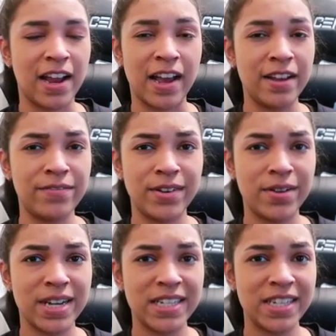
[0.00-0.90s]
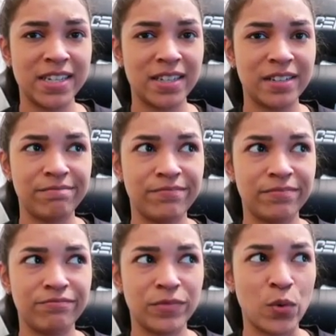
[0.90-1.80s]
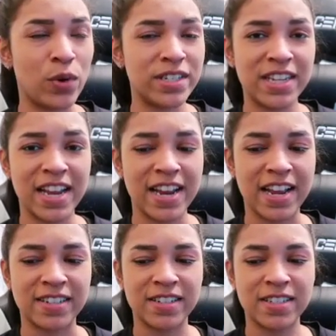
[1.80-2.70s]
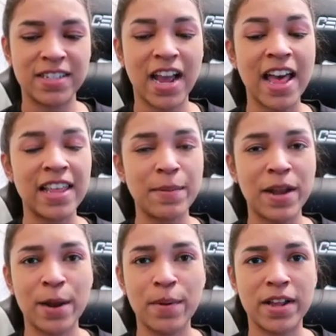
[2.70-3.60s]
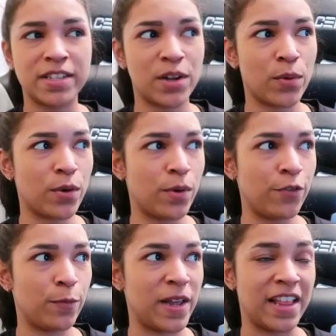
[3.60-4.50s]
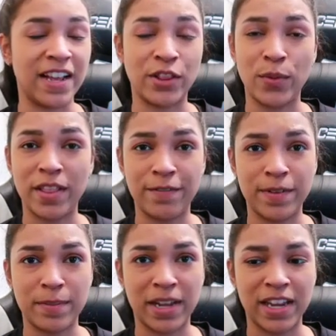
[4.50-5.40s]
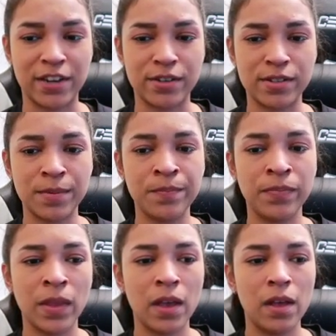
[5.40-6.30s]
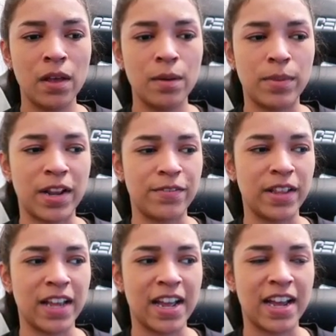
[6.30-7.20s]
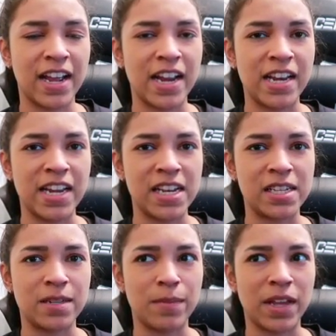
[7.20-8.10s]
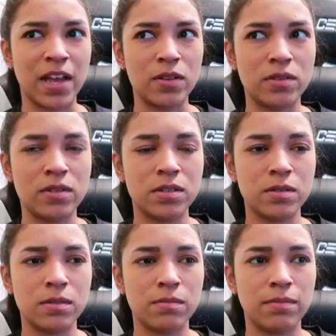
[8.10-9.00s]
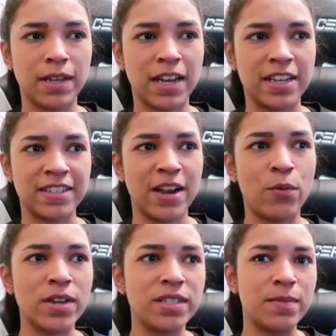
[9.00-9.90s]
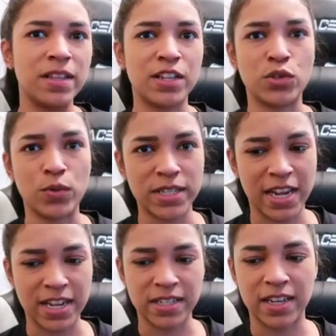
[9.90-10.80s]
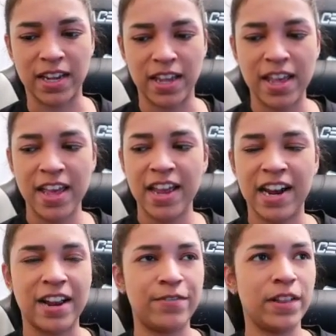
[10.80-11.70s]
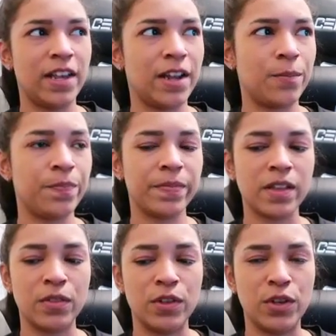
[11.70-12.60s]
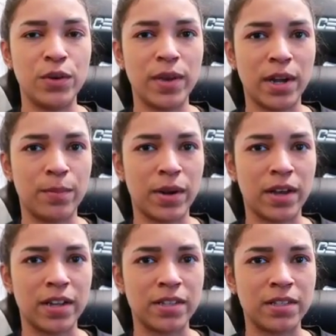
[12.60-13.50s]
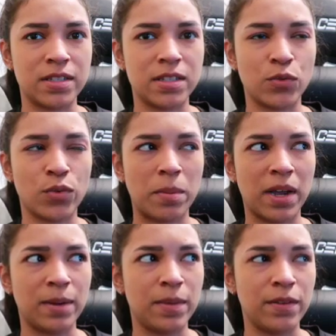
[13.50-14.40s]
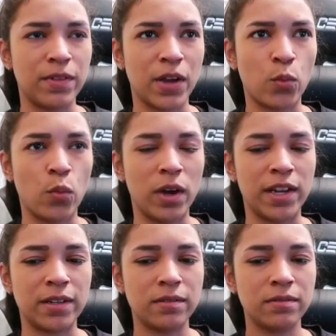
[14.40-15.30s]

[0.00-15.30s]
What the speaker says: I have no idea what to get next. It's like, I like my AirPods, they work well for me, I like the way they fit in my ears, but I feel like I need something else, because I want something that's noise canceling, and I feel like the new AirPods remind me of like what